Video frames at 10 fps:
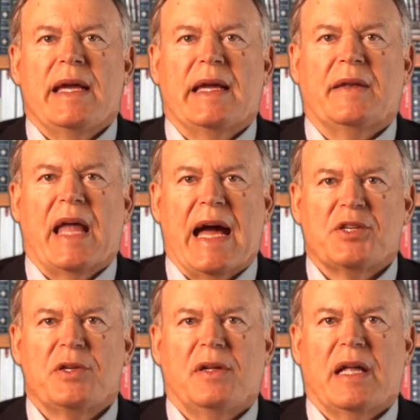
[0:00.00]
In
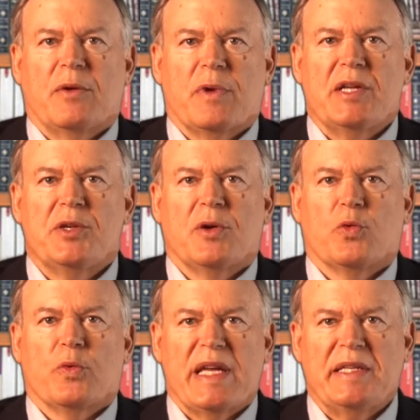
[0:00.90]
national and
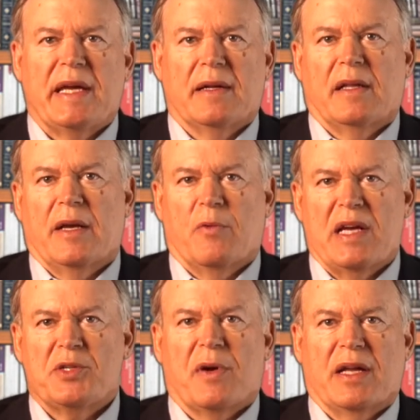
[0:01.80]
regional retail and
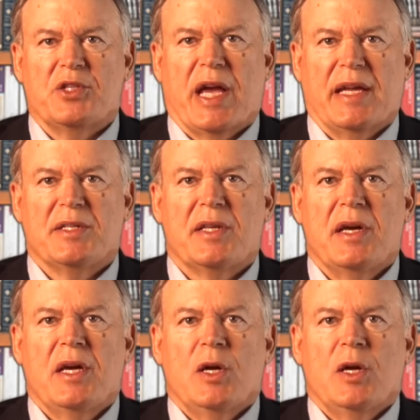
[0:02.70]
restaurant chains,